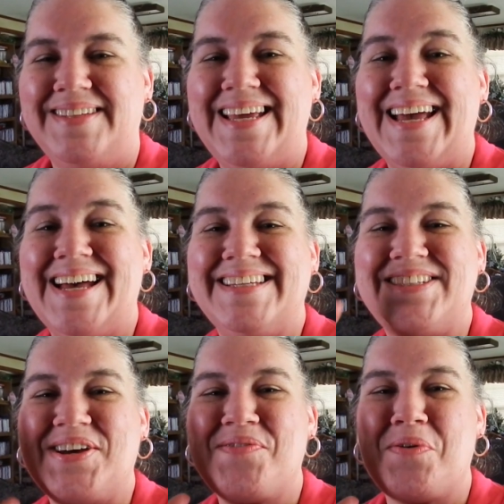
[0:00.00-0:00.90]
hey guys,
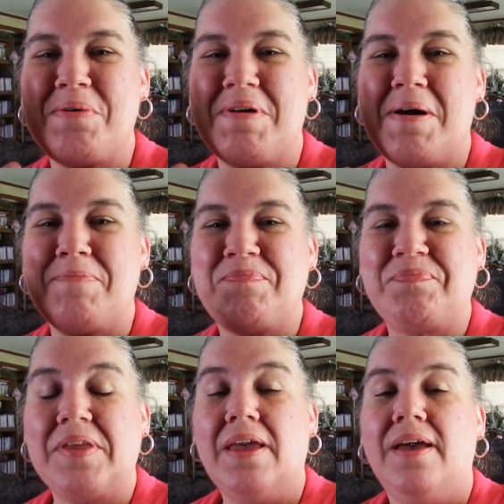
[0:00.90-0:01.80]
Young 40 Mom.
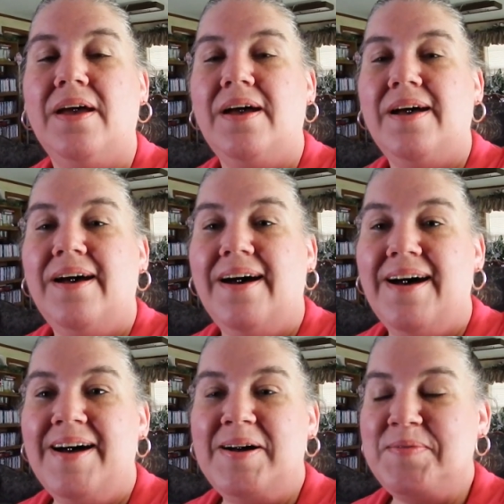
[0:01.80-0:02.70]

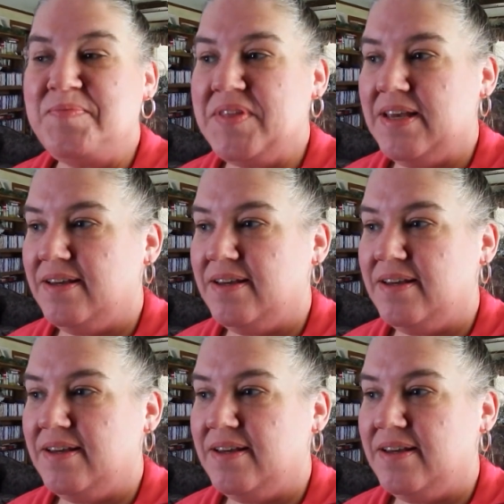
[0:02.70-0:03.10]
Um,